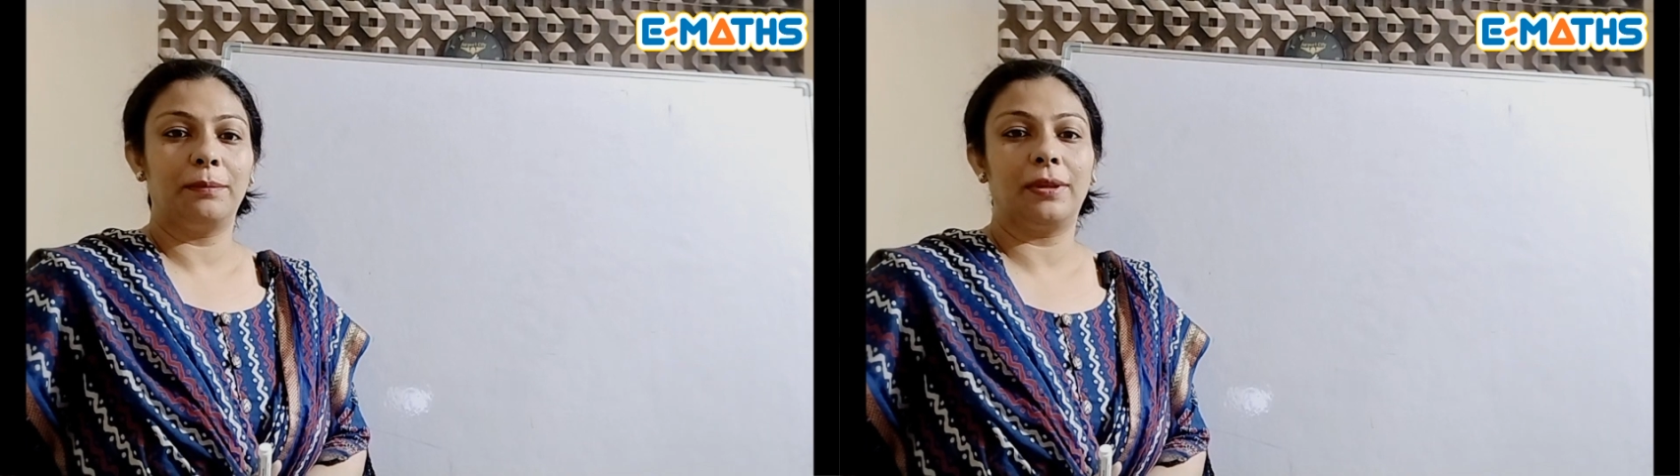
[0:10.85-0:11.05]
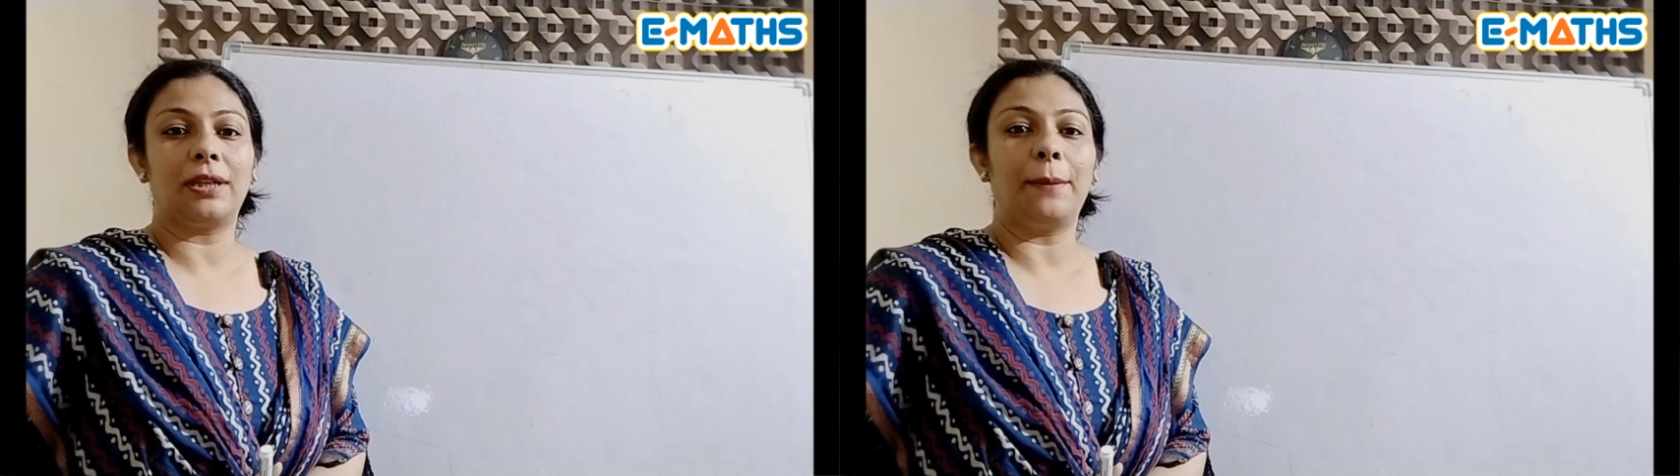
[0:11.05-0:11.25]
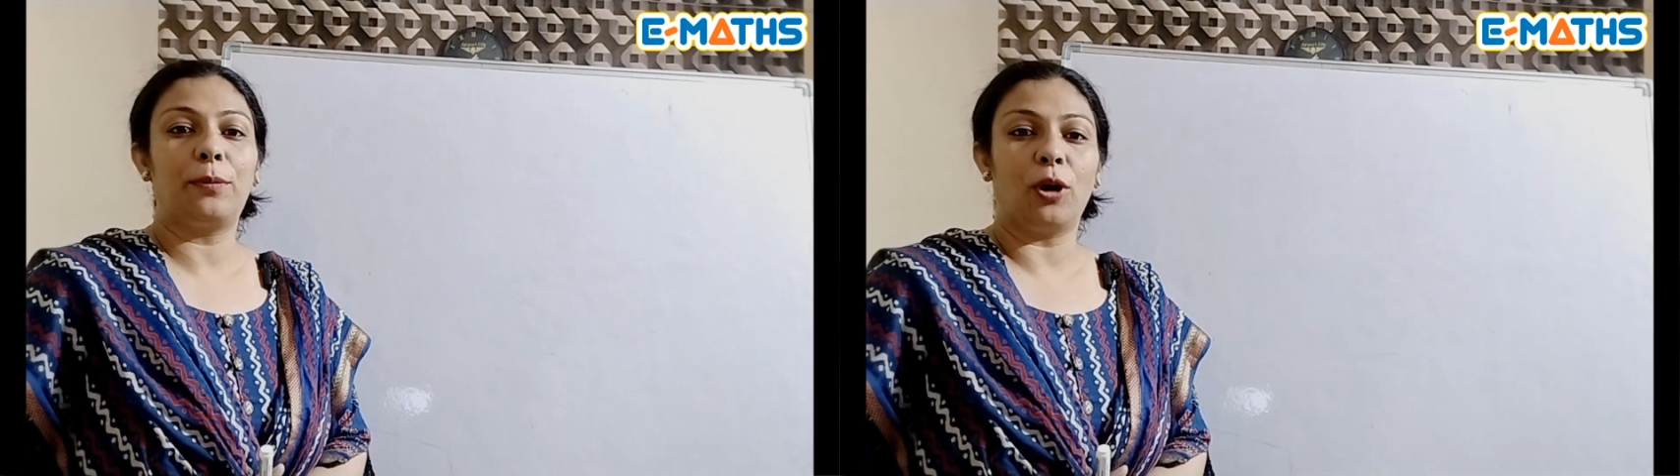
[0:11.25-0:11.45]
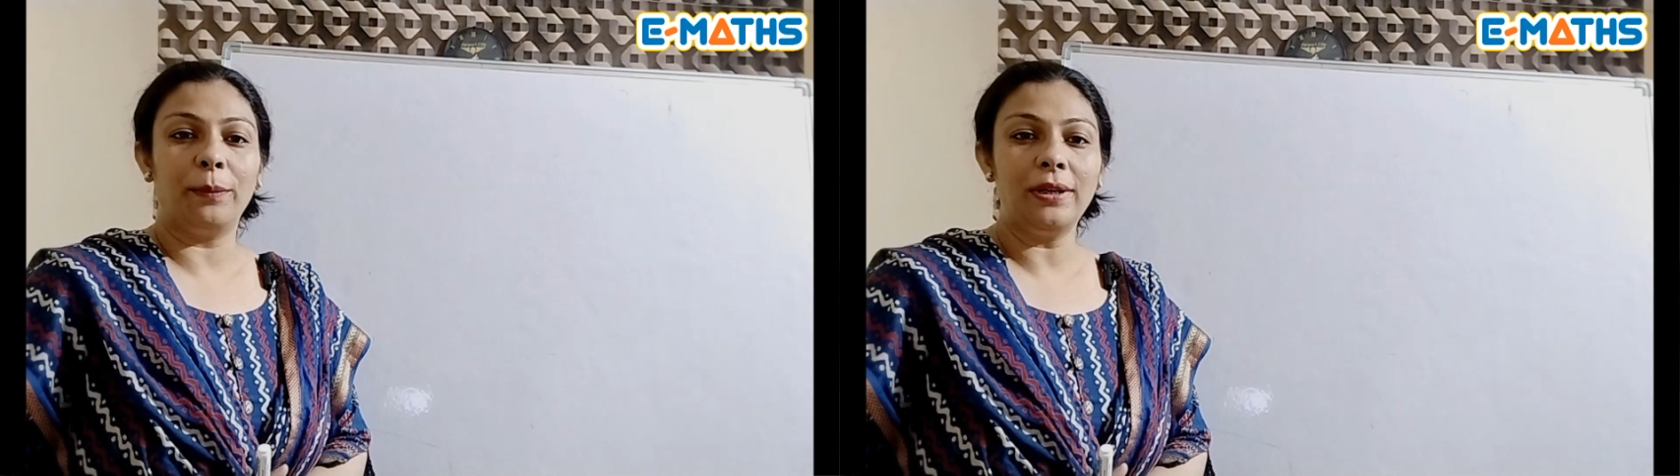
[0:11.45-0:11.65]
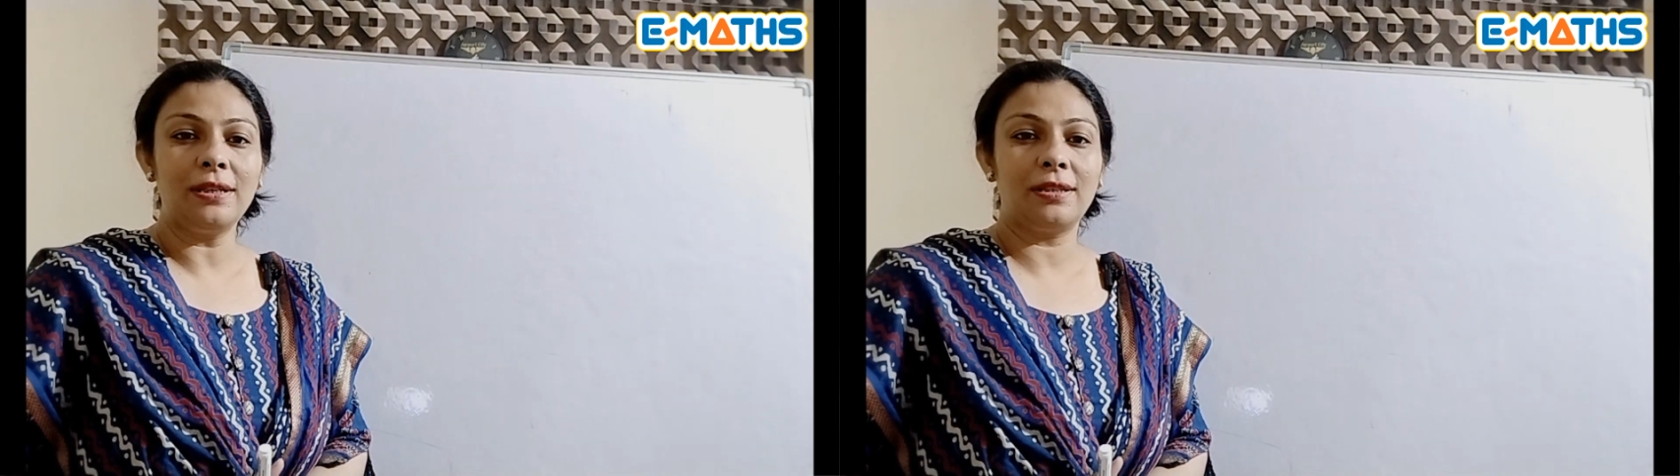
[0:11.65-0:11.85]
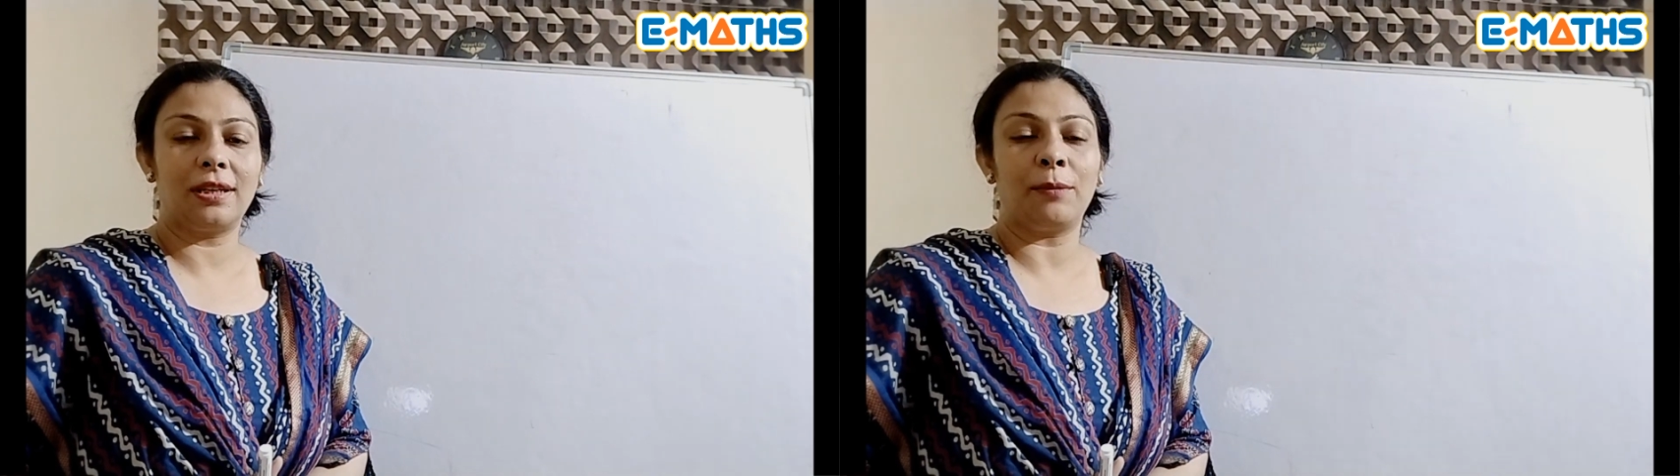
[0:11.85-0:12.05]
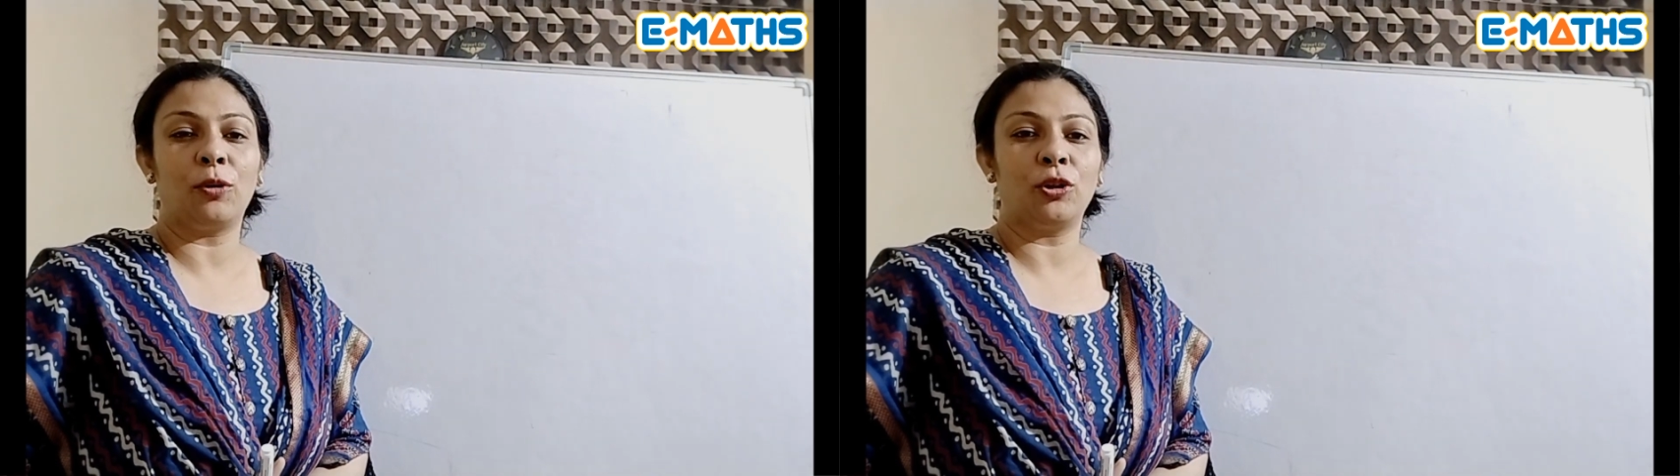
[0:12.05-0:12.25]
but I promise that I'm